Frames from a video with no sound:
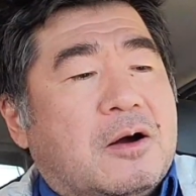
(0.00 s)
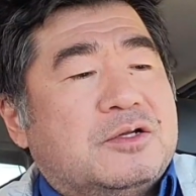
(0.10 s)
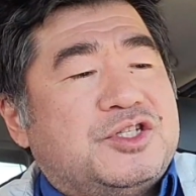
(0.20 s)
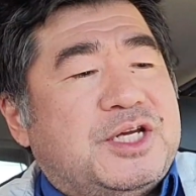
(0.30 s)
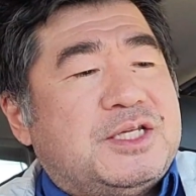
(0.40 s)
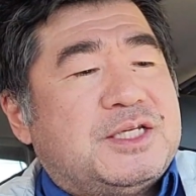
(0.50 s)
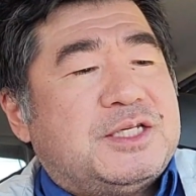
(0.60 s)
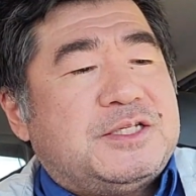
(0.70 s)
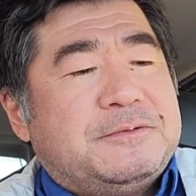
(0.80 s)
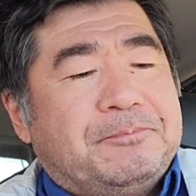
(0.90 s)
hard
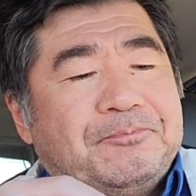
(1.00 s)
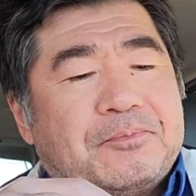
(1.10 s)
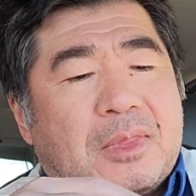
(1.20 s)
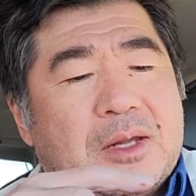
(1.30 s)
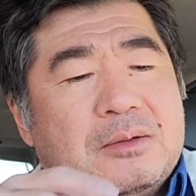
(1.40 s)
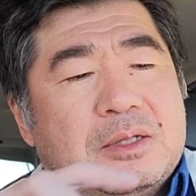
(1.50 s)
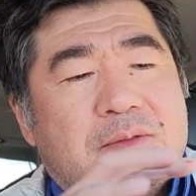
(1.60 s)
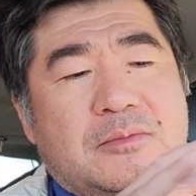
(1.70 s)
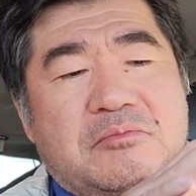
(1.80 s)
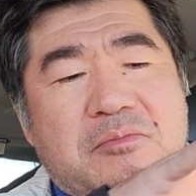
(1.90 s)
cheeses.
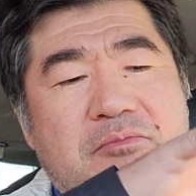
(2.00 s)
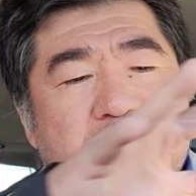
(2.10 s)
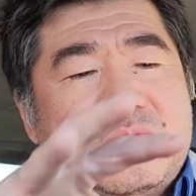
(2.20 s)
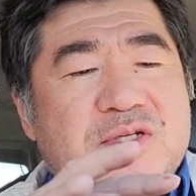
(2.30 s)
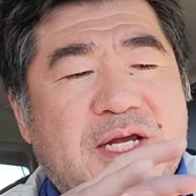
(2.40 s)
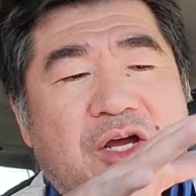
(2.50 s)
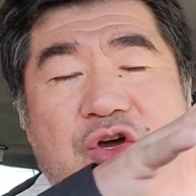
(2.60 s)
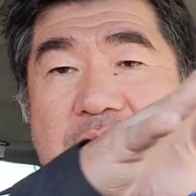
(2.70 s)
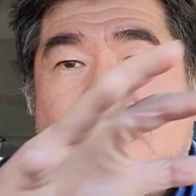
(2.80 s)
Looks like a good